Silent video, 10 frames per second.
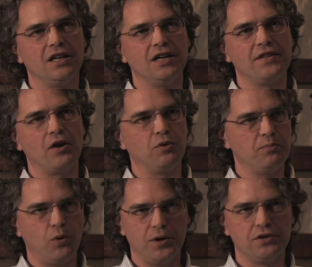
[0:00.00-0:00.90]
uh, that we
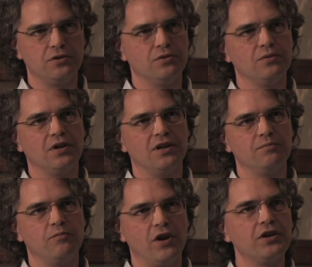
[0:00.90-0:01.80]
point to uh,
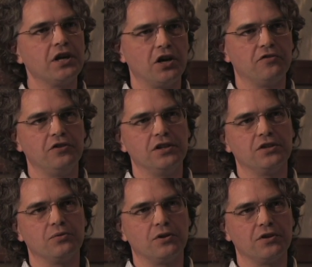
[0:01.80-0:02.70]
very carefully
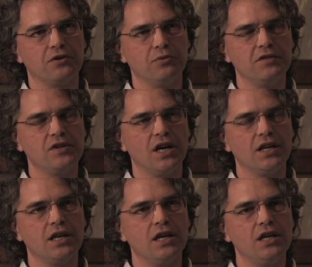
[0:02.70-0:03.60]
in the work that we've
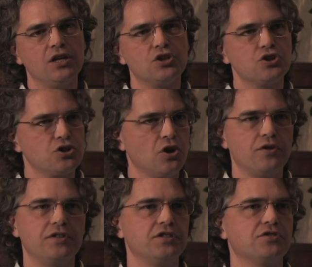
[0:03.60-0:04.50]
done to show
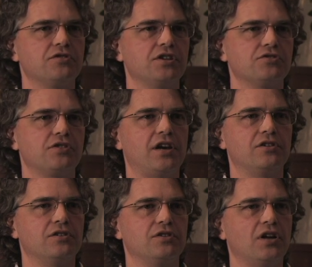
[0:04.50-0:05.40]
that these are things that
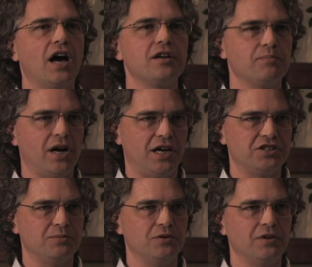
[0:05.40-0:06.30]
are not
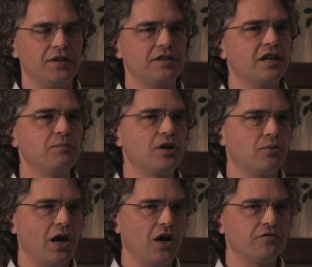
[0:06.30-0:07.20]
impossible and that they've been
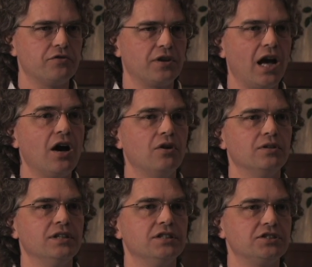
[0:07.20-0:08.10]
around for now
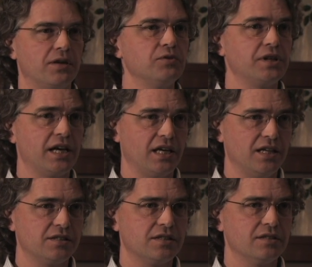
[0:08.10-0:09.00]
several
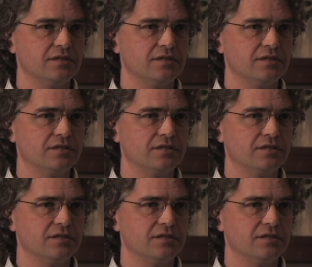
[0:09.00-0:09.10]
decades.